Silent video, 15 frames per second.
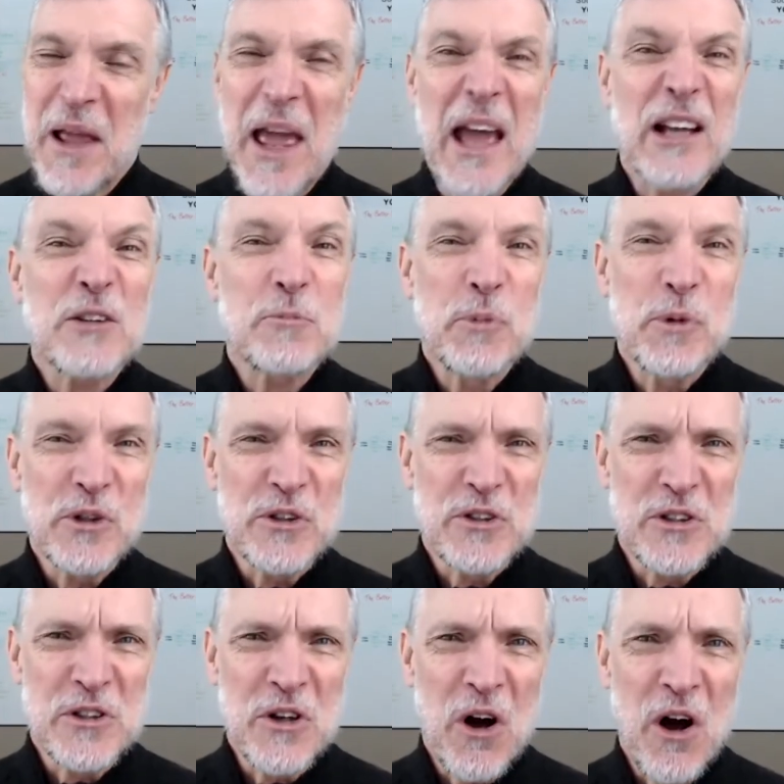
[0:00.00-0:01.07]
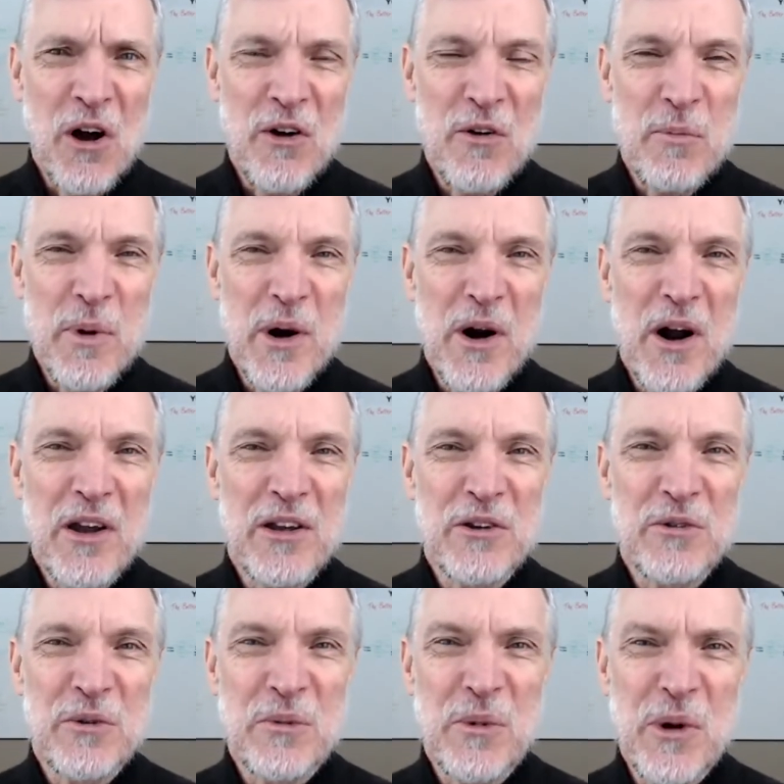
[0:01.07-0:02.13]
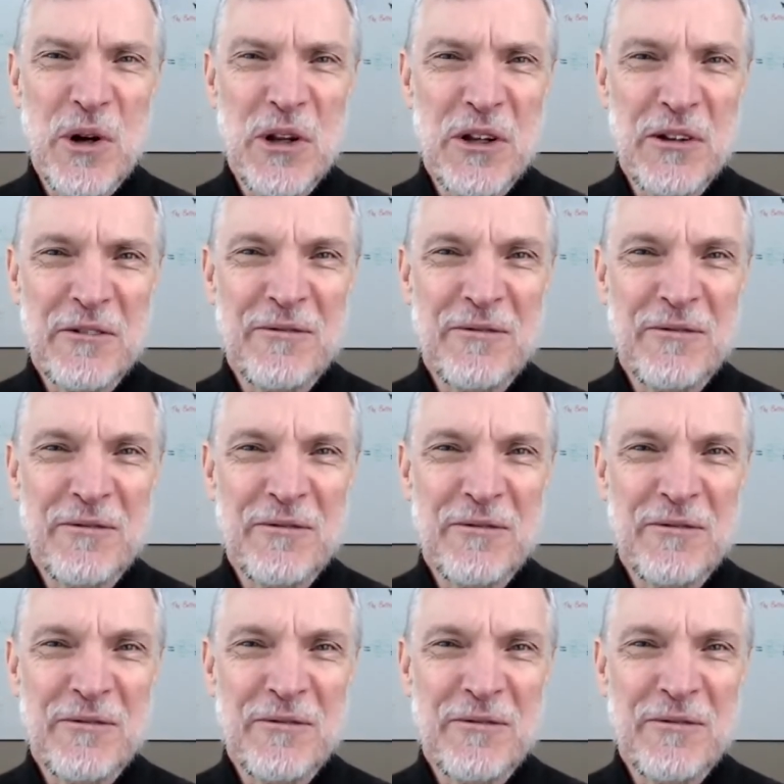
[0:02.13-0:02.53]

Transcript: experts in auto repair. How you doing, Bernie?